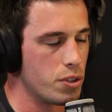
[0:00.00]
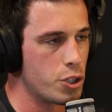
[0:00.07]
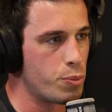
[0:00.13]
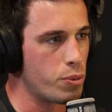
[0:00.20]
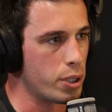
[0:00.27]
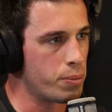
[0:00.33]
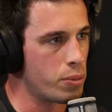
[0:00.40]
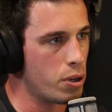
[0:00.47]
the
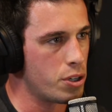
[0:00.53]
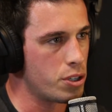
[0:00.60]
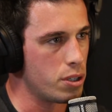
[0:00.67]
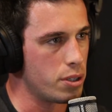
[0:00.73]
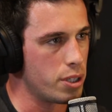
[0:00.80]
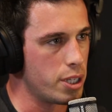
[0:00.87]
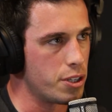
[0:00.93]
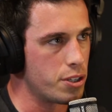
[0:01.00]
spring perch
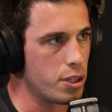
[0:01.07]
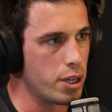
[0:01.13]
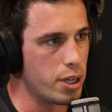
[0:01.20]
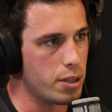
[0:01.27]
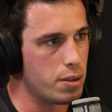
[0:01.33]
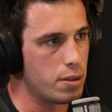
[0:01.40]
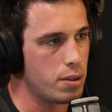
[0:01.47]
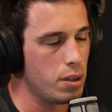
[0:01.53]
on the
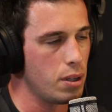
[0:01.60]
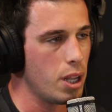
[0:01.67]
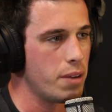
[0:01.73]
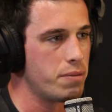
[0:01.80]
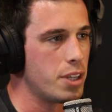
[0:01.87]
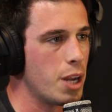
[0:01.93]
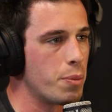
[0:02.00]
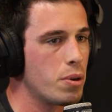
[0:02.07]
inside
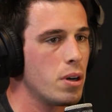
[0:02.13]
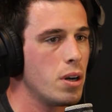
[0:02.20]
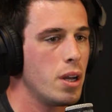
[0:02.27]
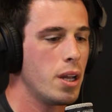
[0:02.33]
left damper.